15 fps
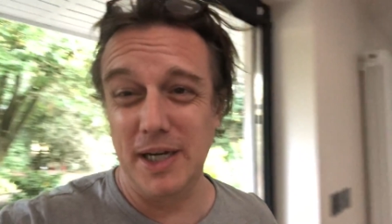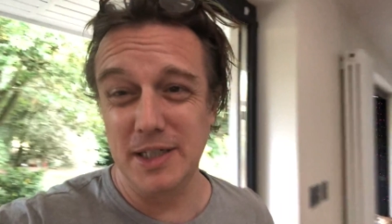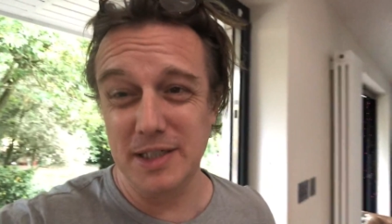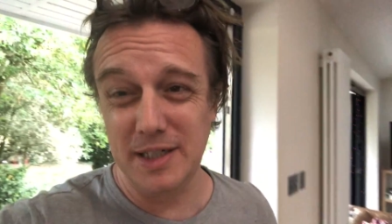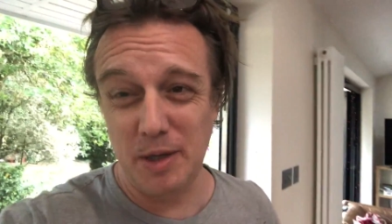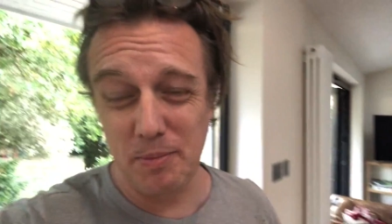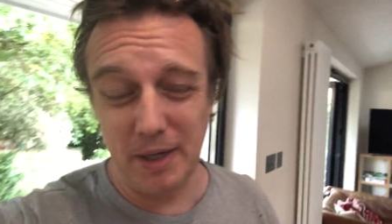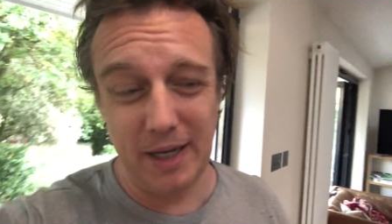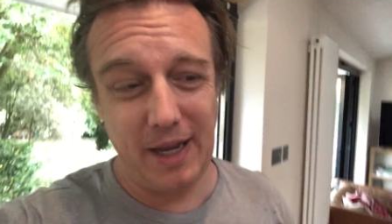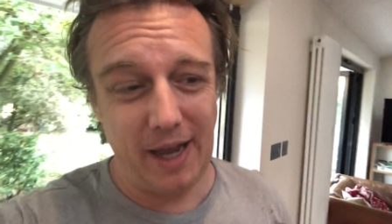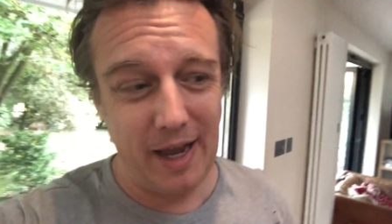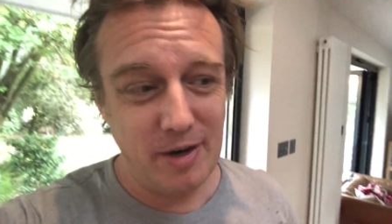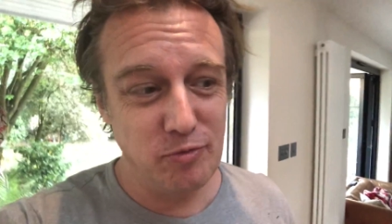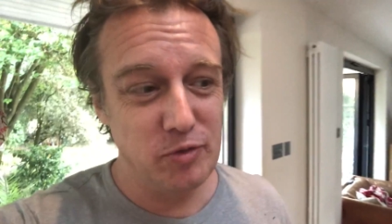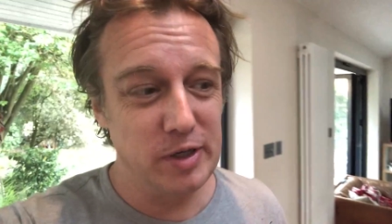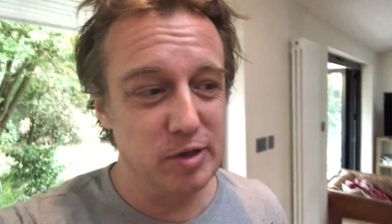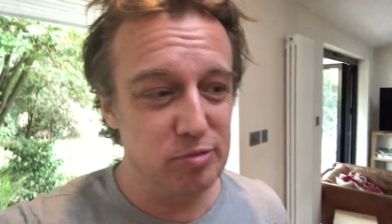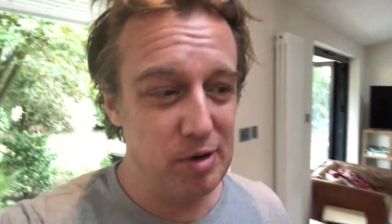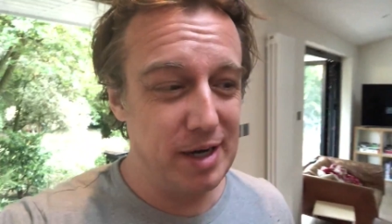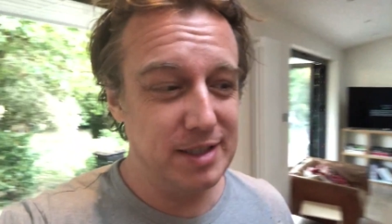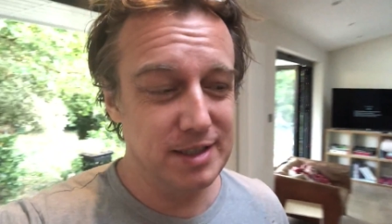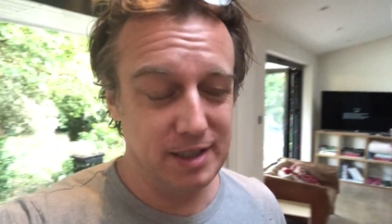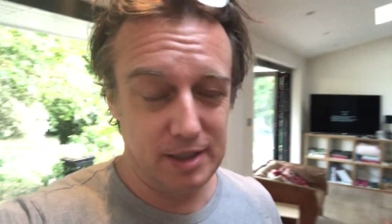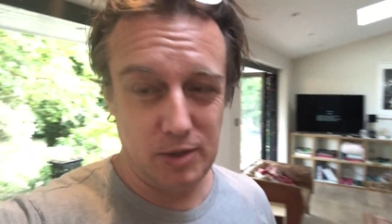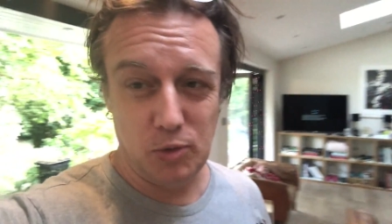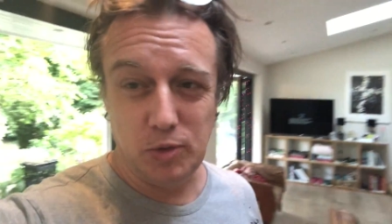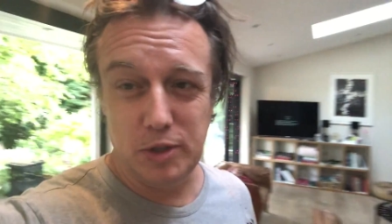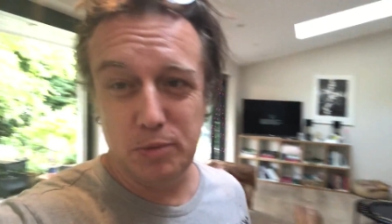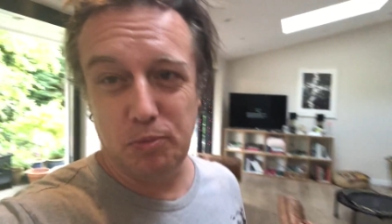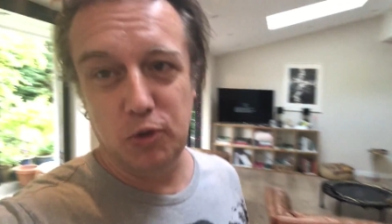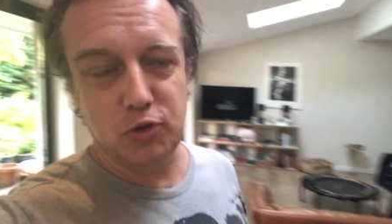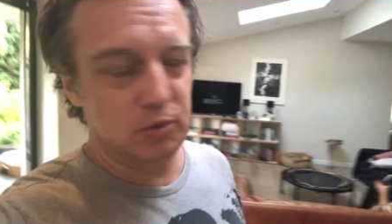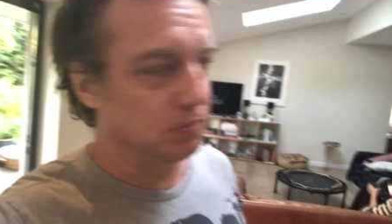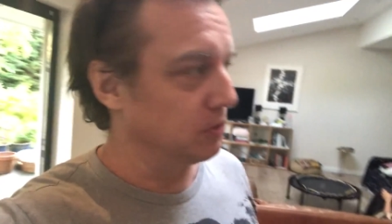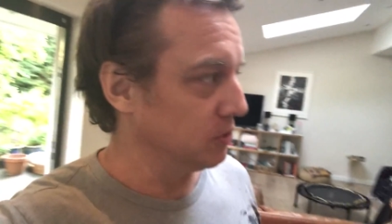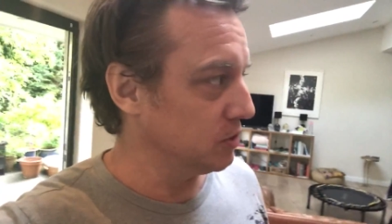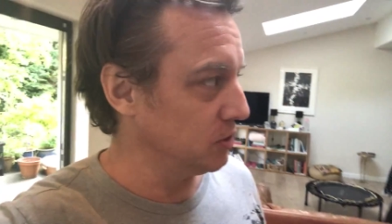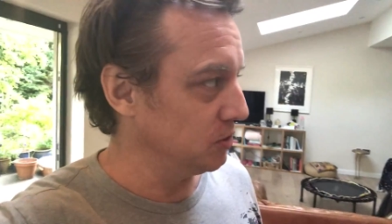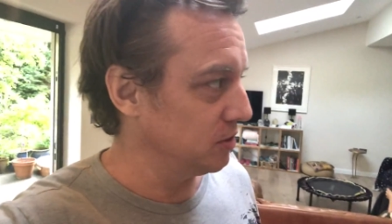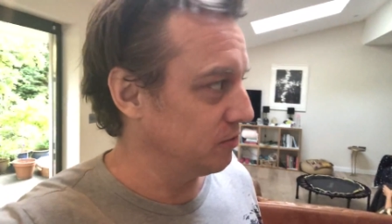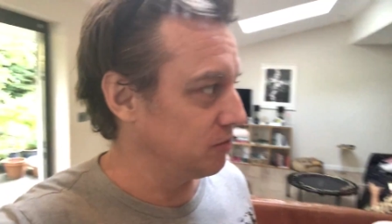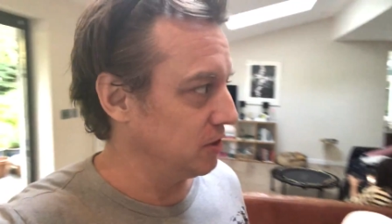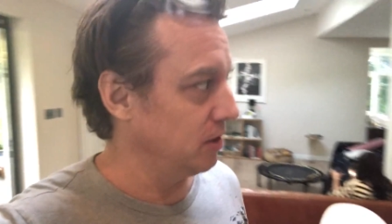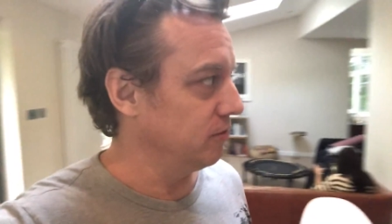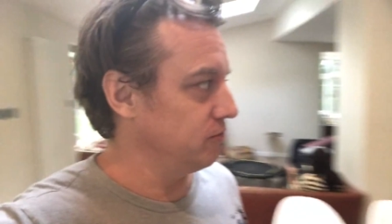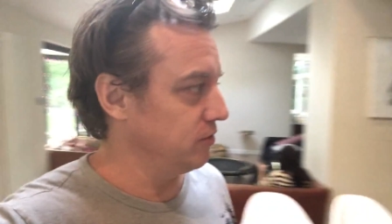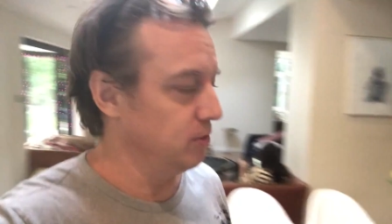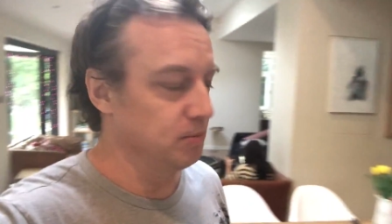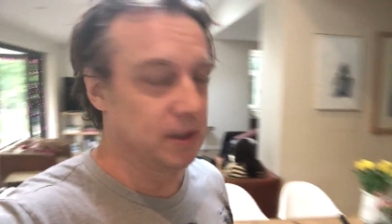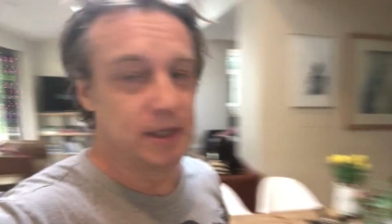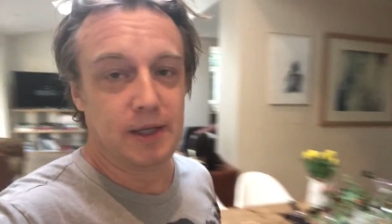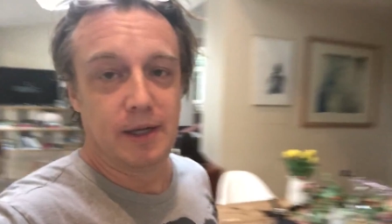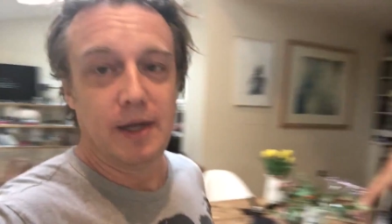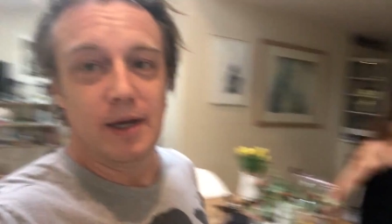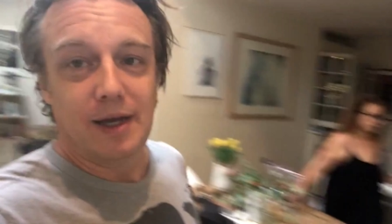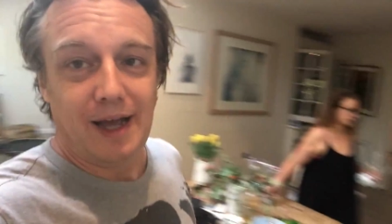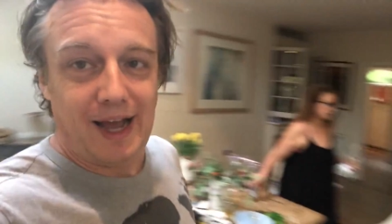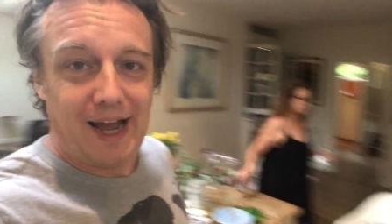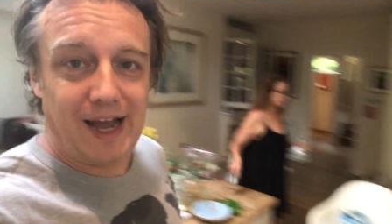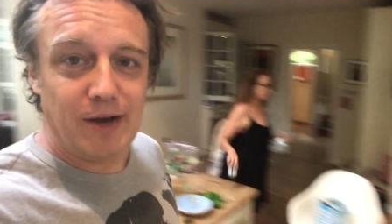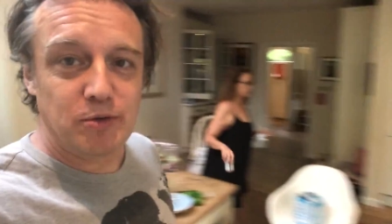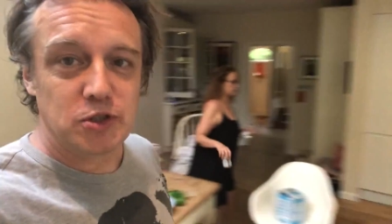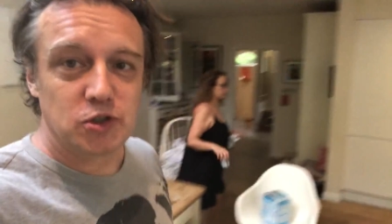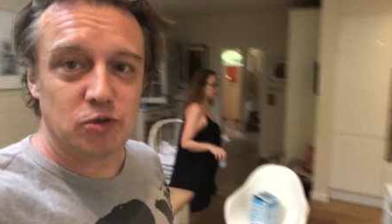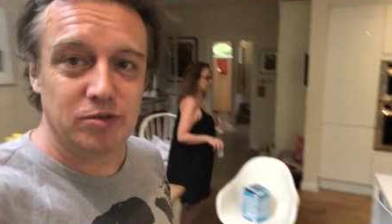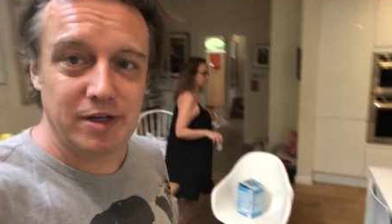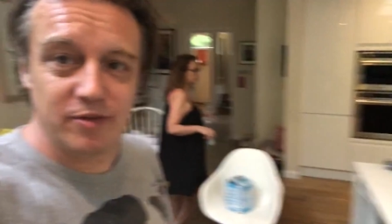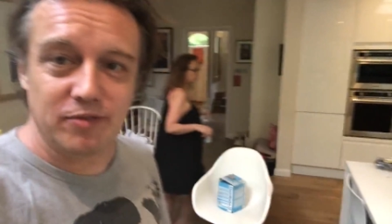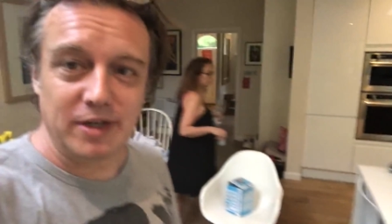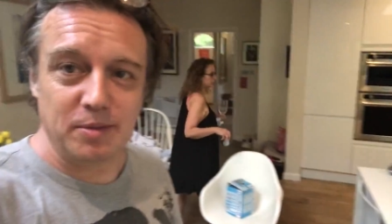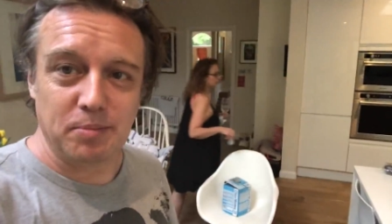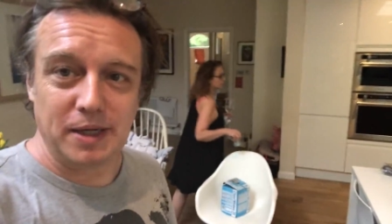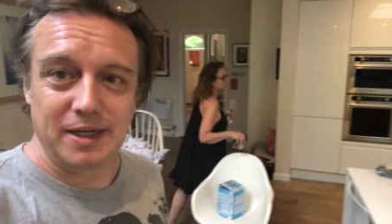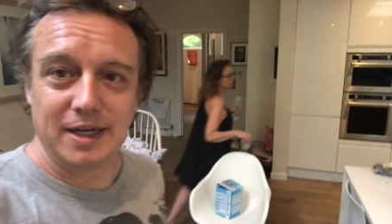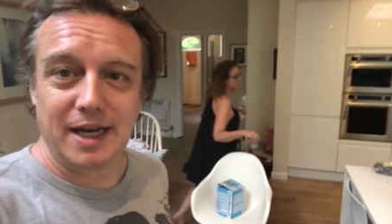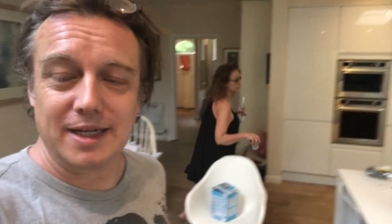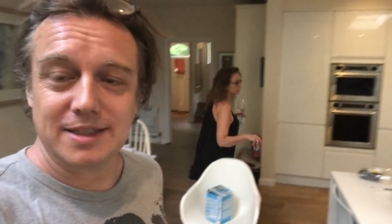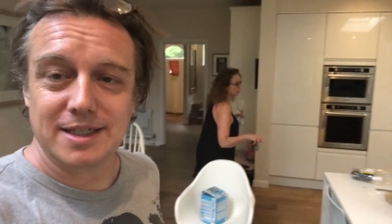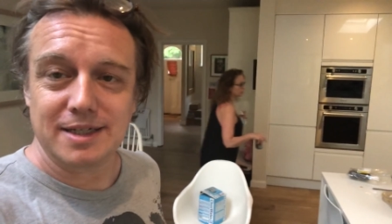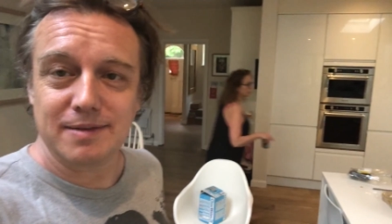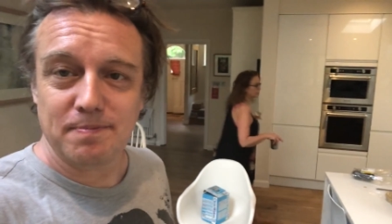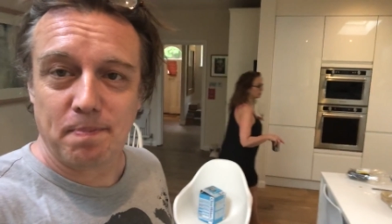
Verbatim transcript: Nad's now making every grating noise possible as soon as I started filming. How has your evening been, Nad? So